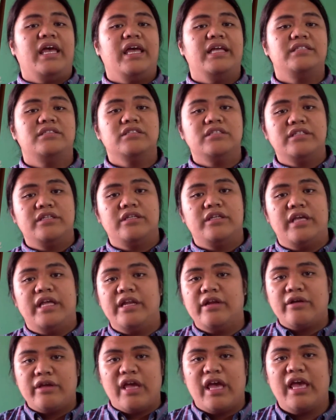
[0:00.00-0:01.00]
it's an
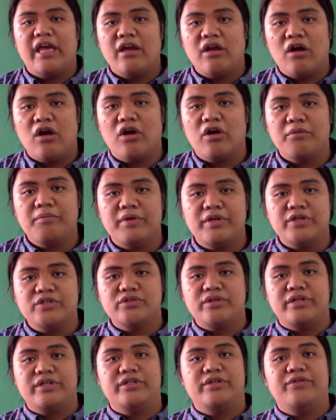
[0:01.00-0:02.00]
okay card. But you're
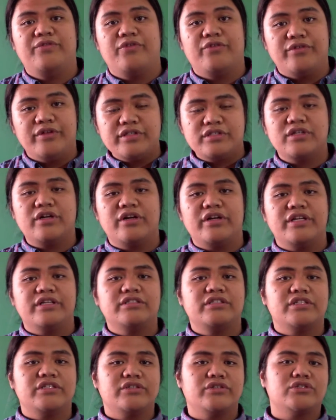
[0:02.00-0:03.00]
trying to do for this card
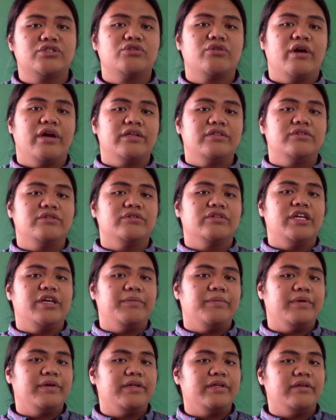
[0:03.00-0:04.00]
is that you're trying to
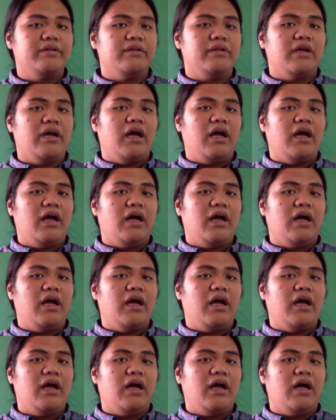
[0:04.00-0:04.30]
keep it